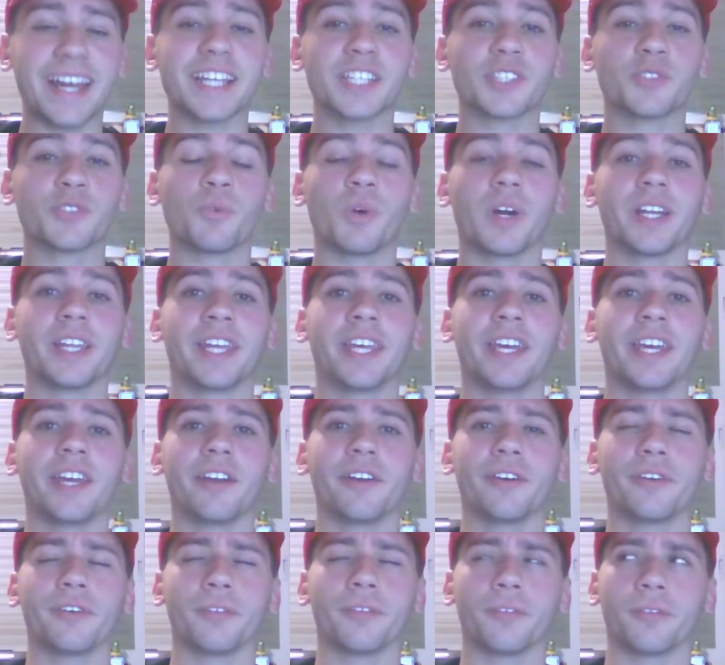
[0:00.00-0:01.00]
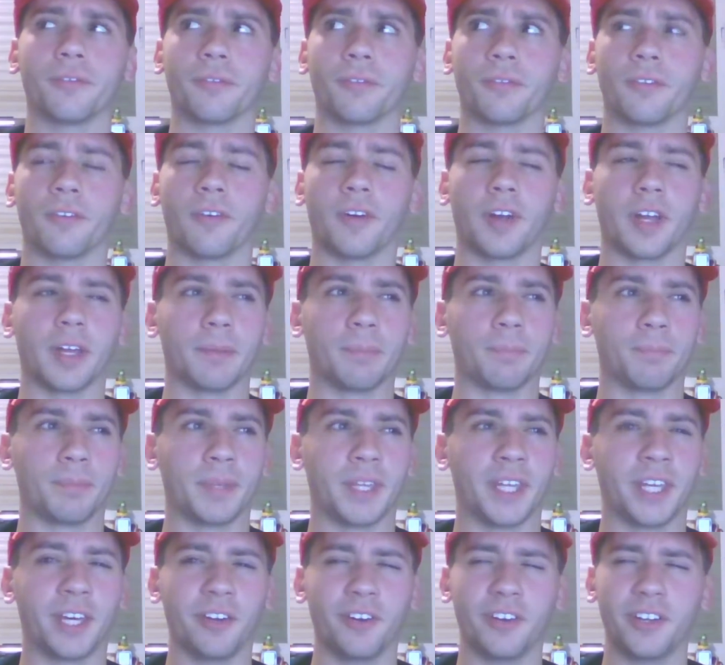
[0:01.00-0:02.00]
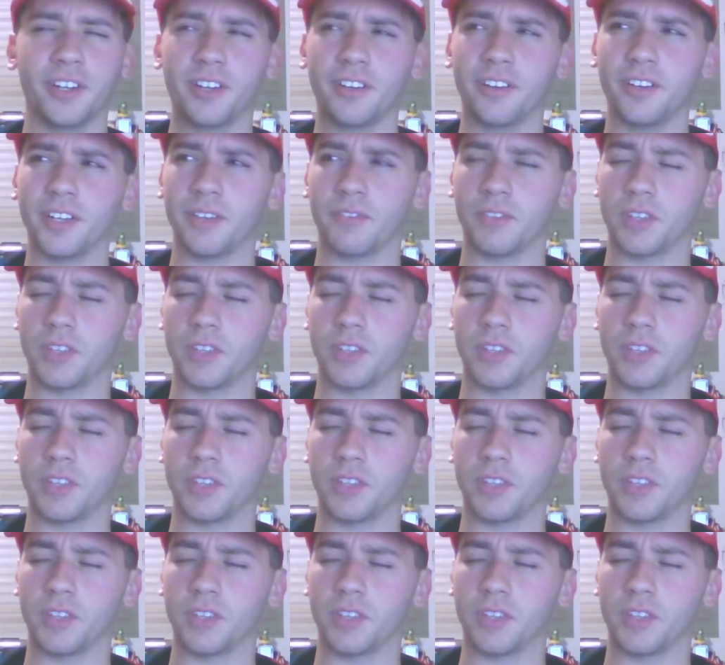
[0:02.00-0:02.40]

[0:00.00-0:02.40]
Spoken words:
last one here, Rhyperior,